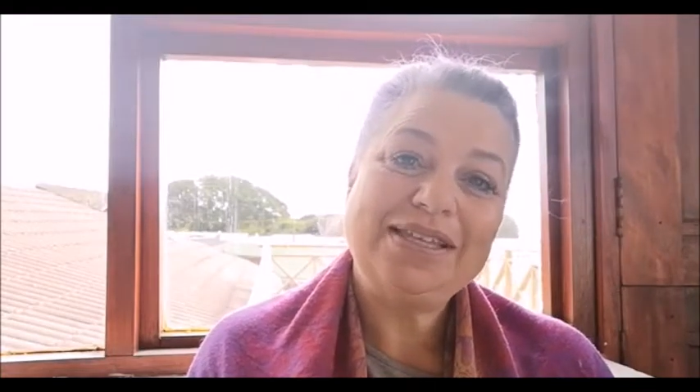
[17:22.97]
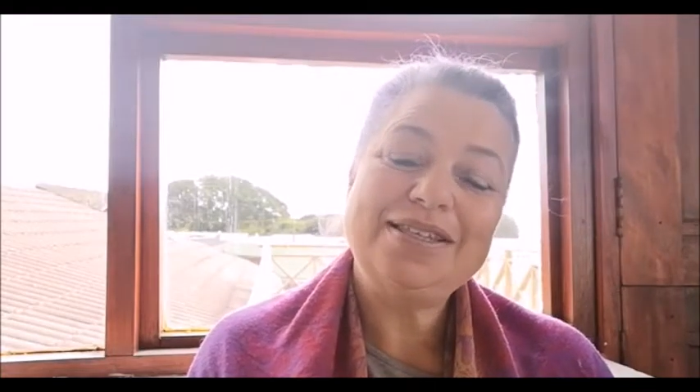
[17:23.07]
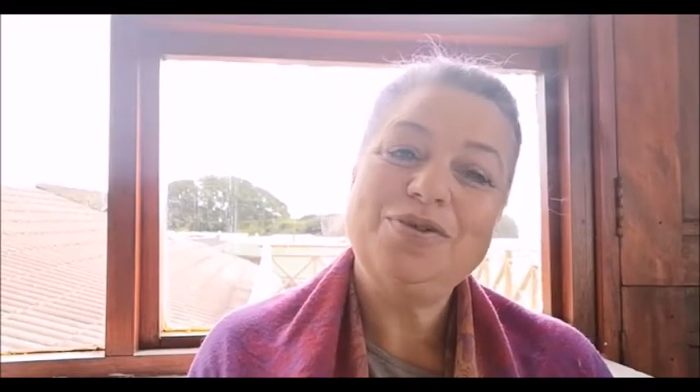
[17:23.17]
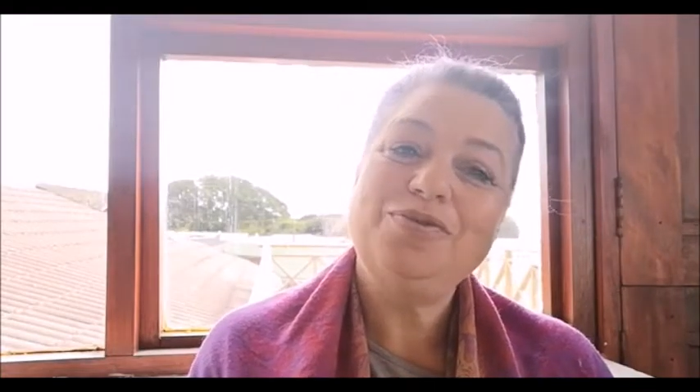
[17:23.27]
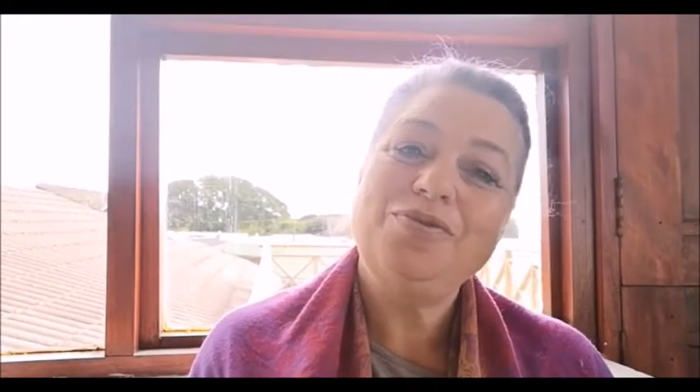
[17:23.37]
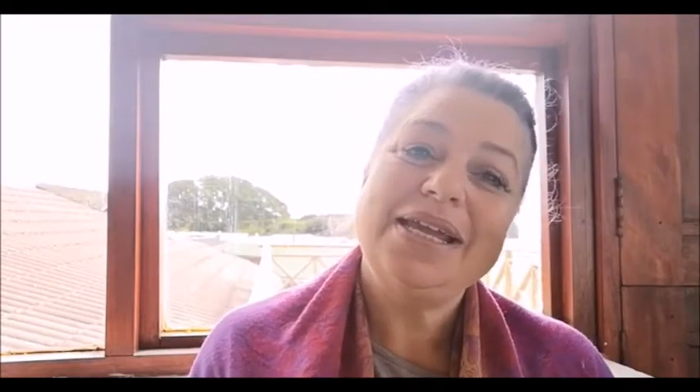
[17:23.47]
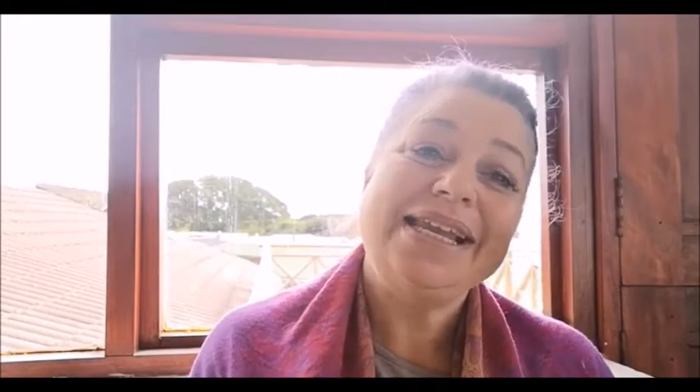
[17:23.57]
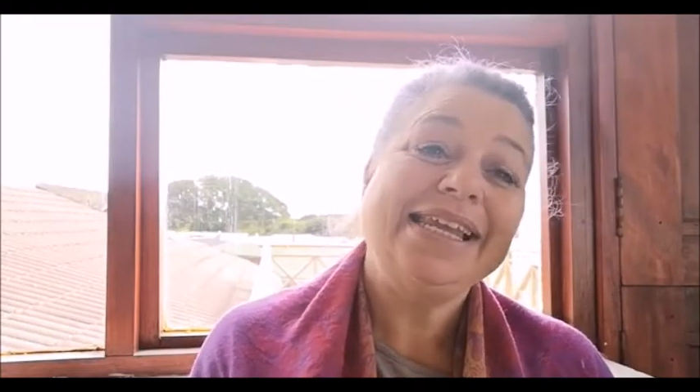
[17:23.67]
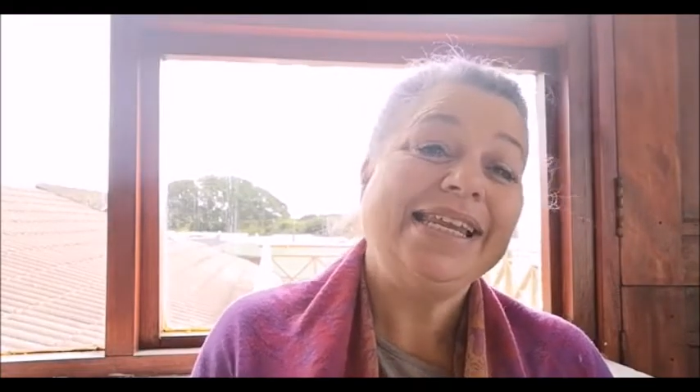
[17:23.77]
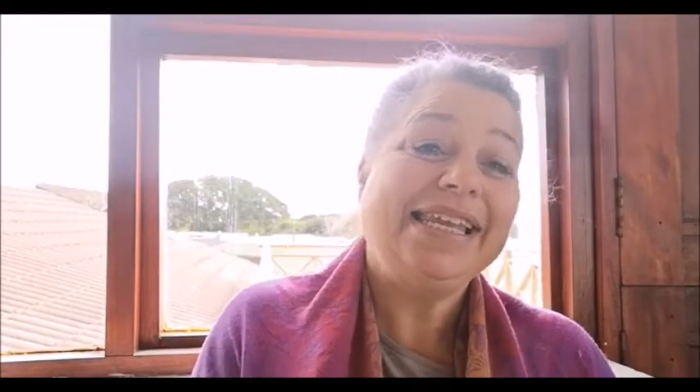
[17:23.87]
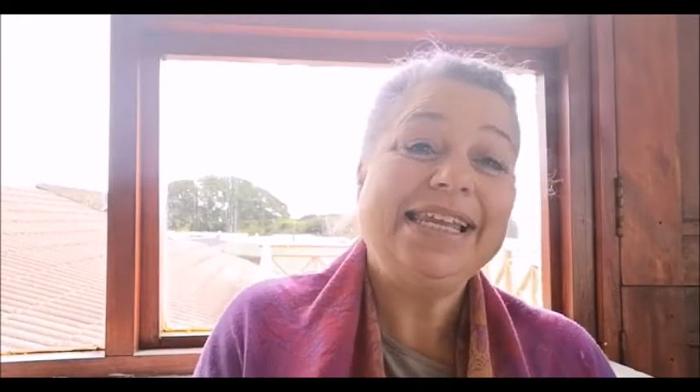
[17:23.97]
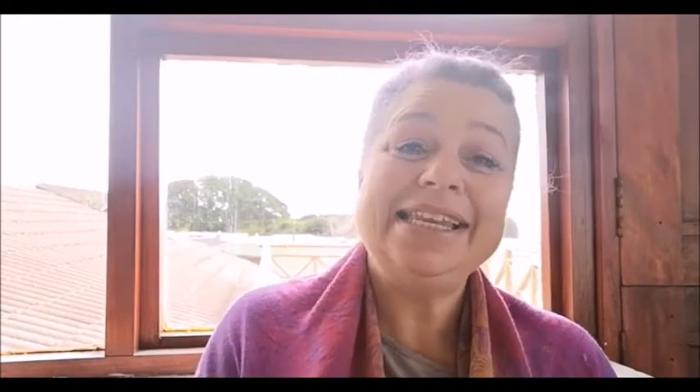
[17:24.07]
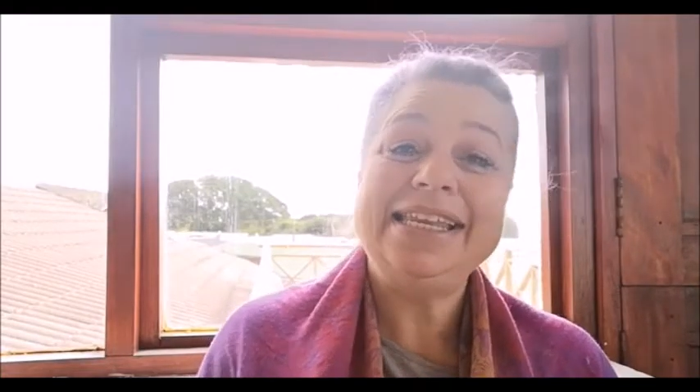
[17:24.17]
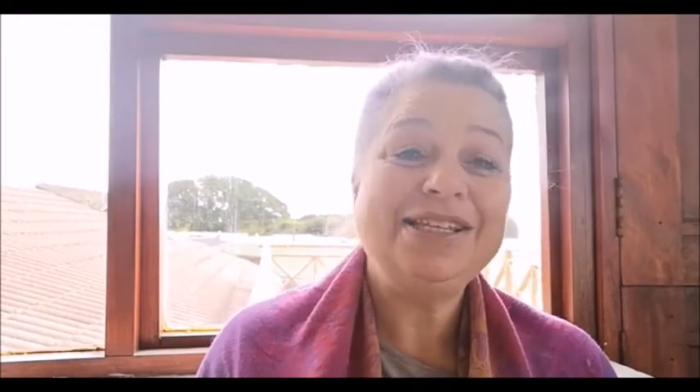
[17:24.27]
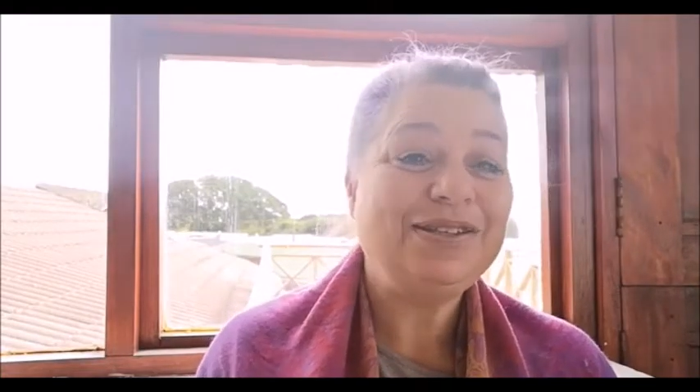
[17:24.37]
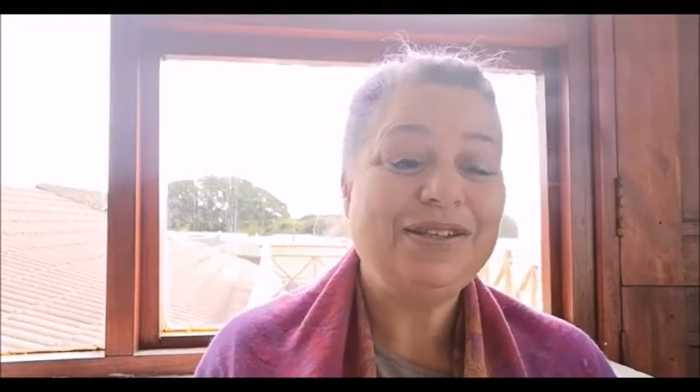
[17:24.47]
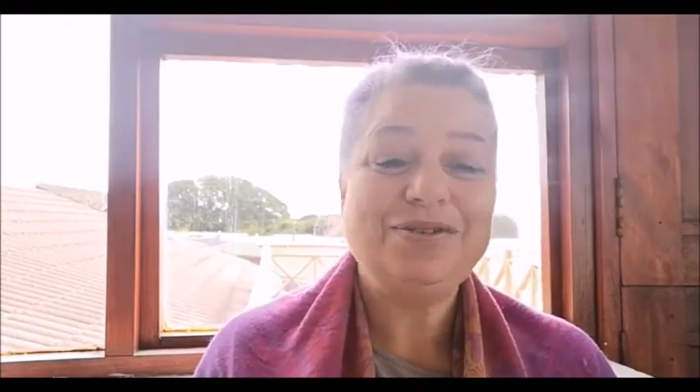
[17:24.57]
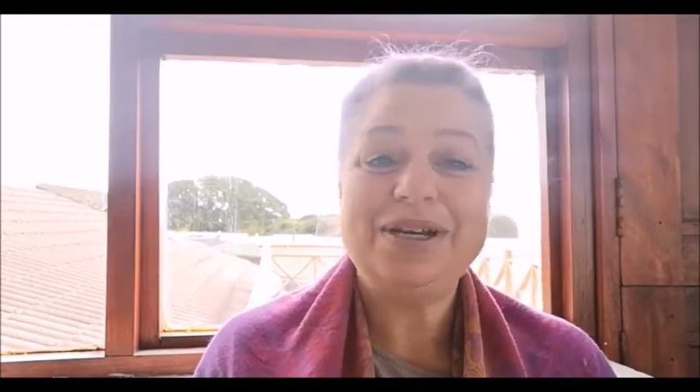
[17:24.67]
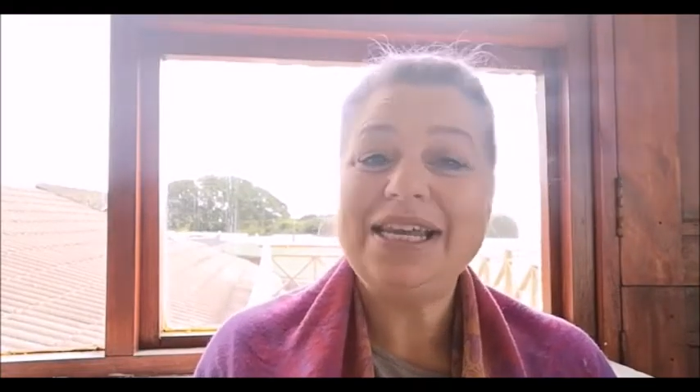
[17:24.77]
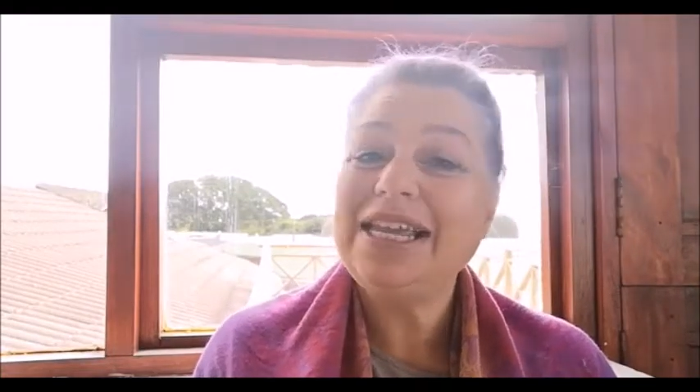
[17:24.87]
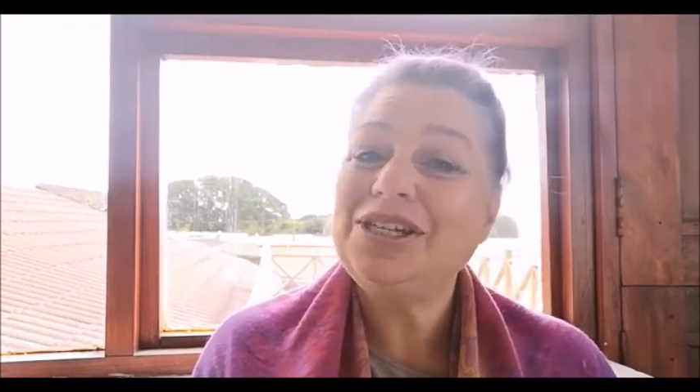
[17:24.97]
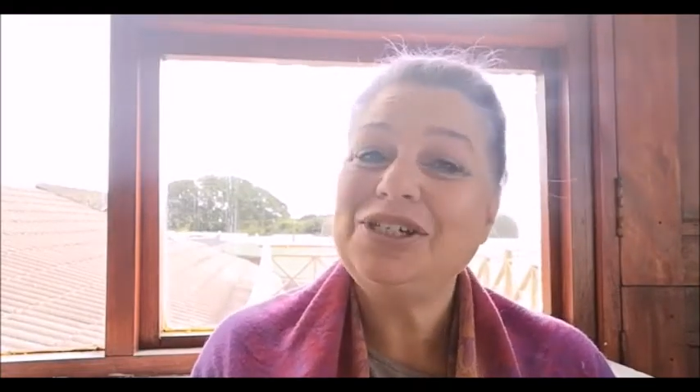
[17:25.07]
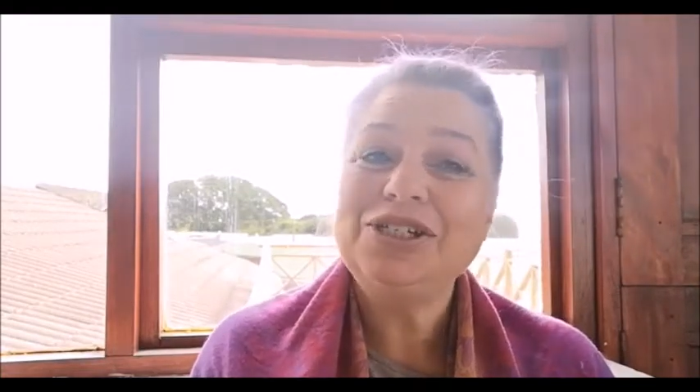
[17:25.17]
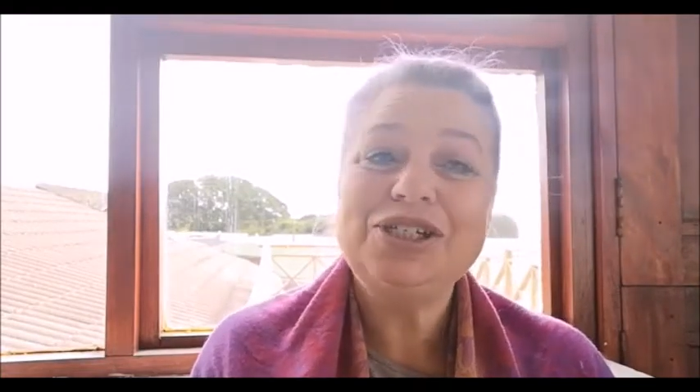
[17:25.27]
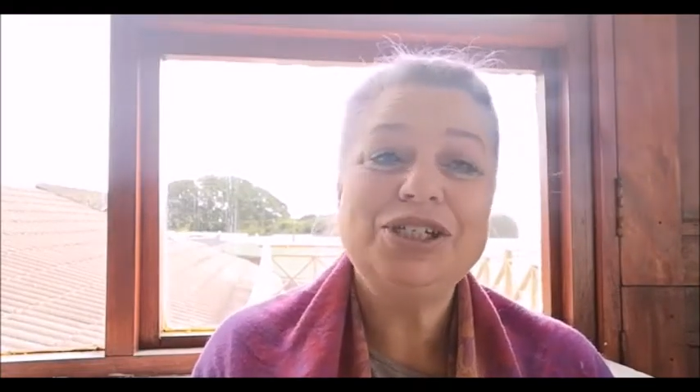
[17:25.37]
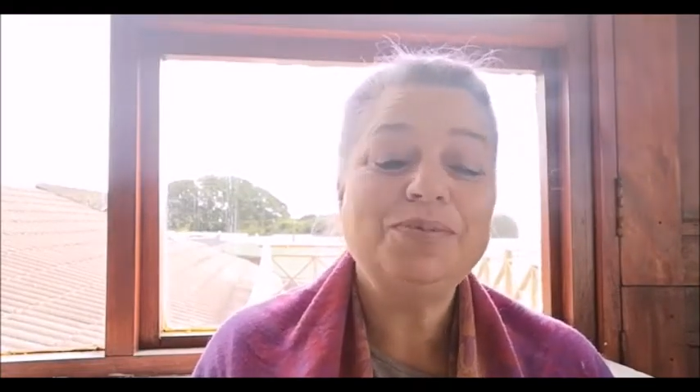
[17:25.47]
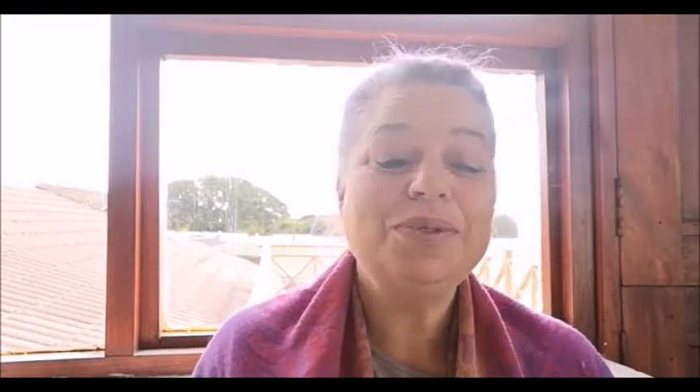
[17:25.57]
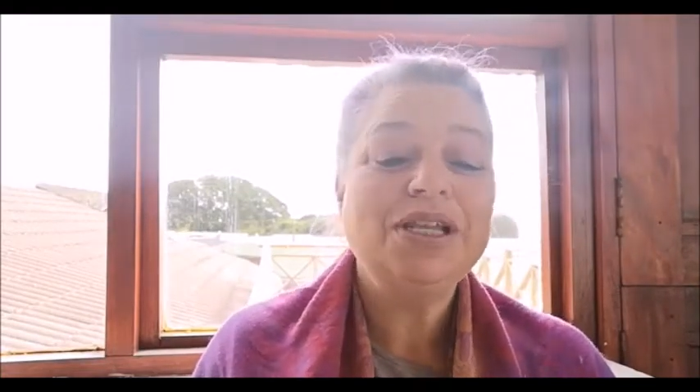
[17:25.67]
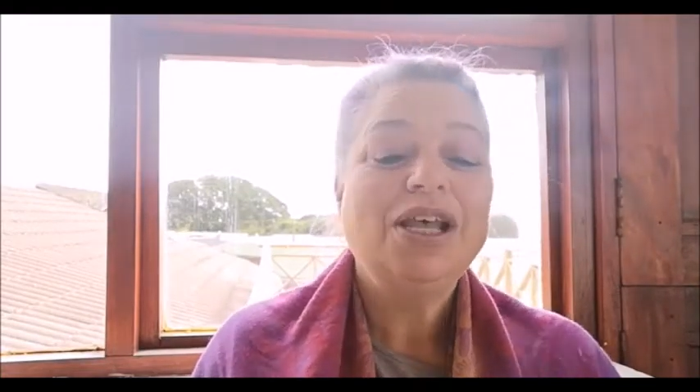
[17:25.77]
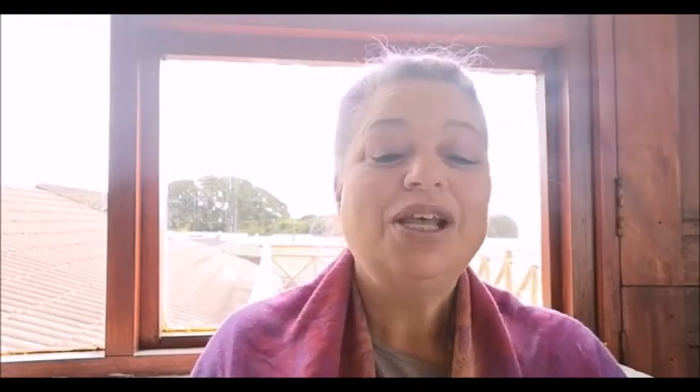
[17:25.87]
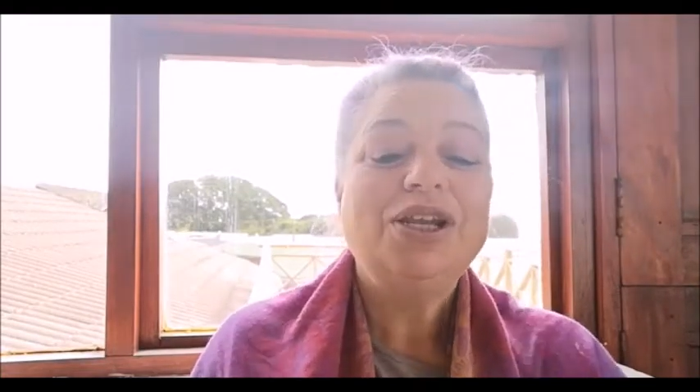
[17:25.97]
So really lean into the relationships,